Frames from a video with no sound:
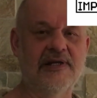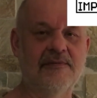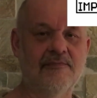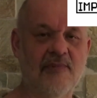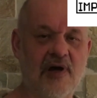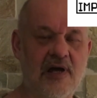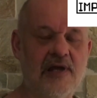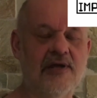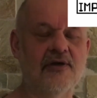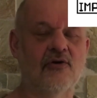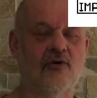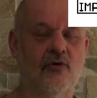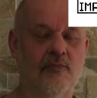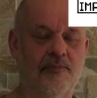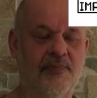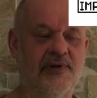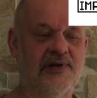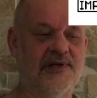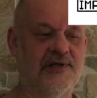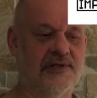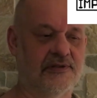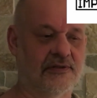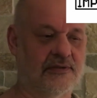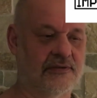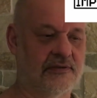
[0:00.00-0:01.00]
In my
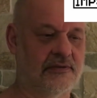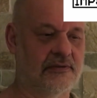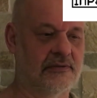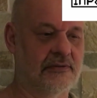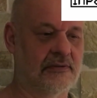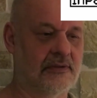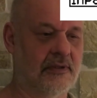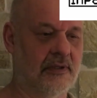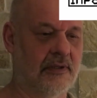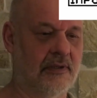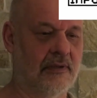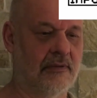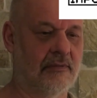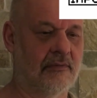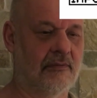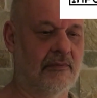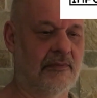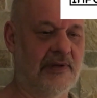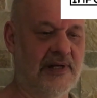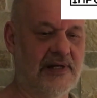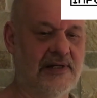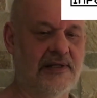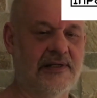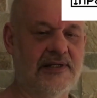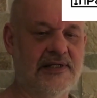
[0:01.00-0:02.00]
opinion,
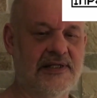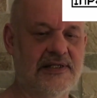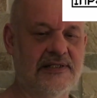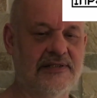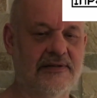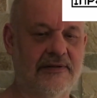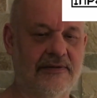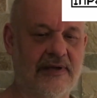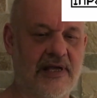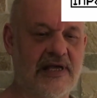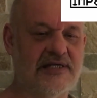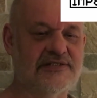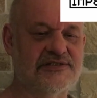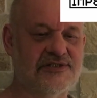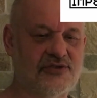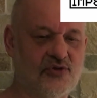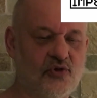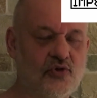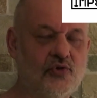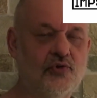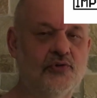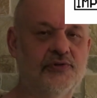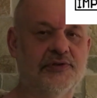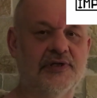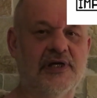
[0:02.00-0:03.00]
well, as
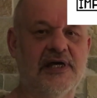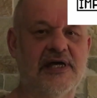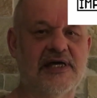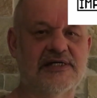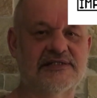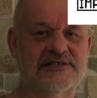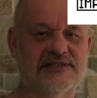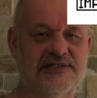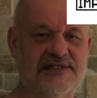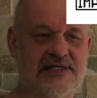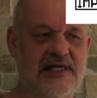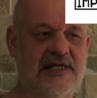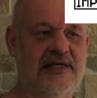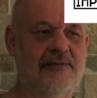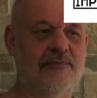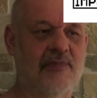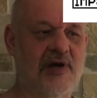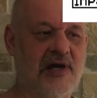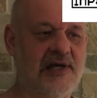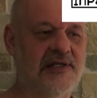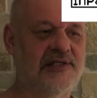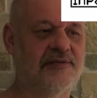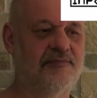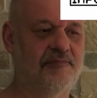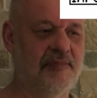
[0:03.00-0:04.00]
good as they
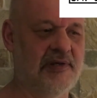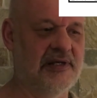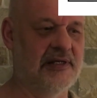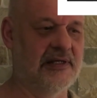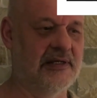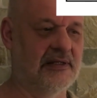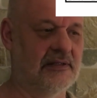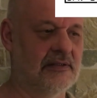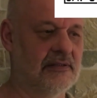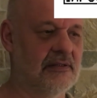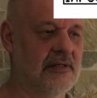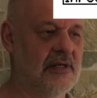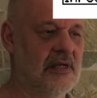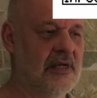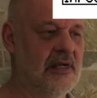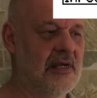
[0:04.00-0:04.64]
might be,